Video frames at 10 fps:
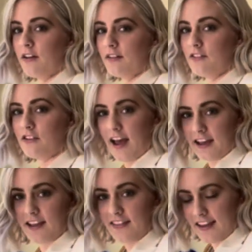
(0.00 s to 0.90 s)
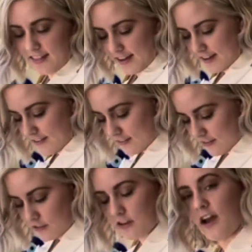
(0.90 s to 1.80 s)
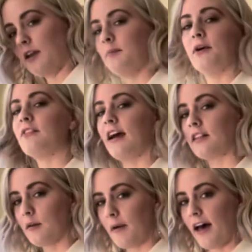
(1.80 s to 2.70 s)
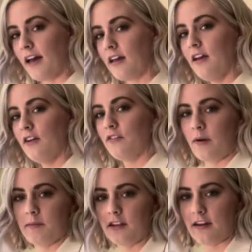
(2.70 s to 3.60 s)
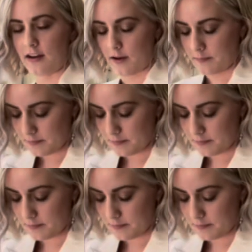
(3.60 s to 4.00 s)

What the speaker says: jacket like this to kind of protect the bag from the denim.